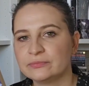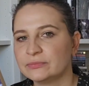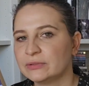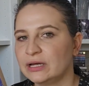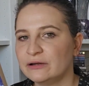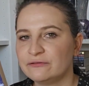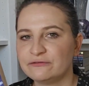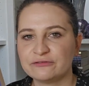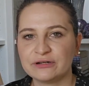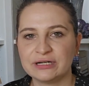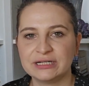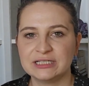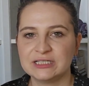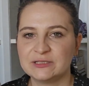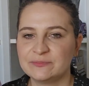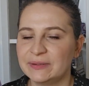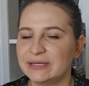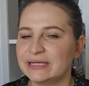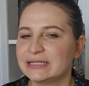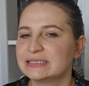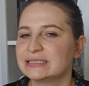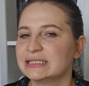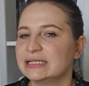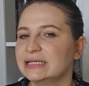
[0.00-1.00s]
A friend
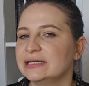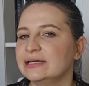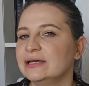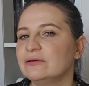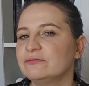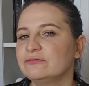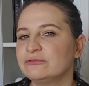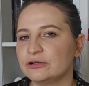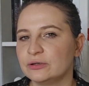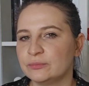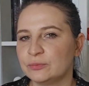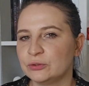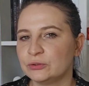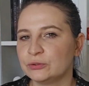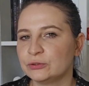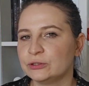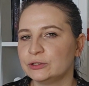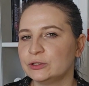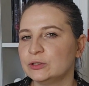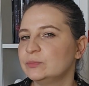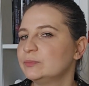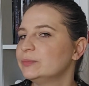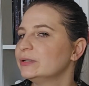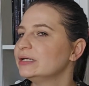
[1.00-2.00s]
picked it for a book
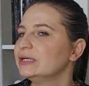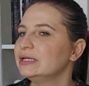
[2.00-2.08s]
club,